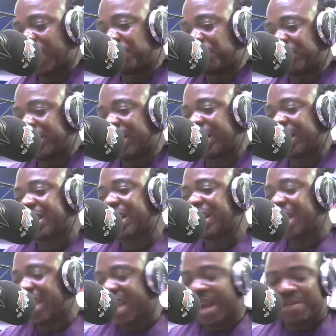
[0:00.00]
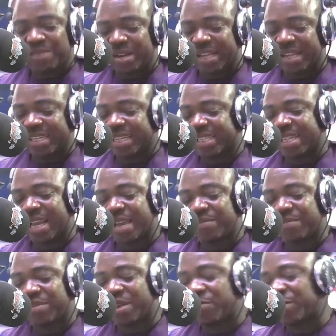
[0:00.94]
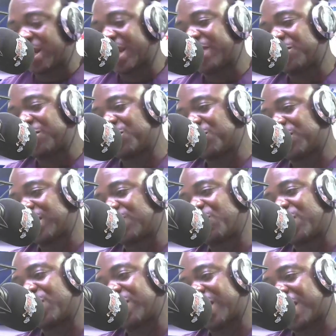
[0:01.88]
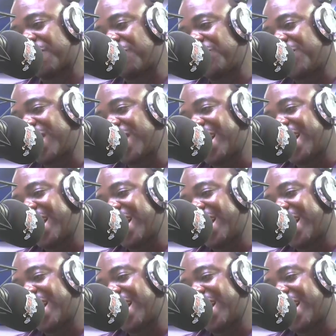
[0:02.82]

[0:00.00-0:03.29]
I pray that I manage the time that we can do this with them.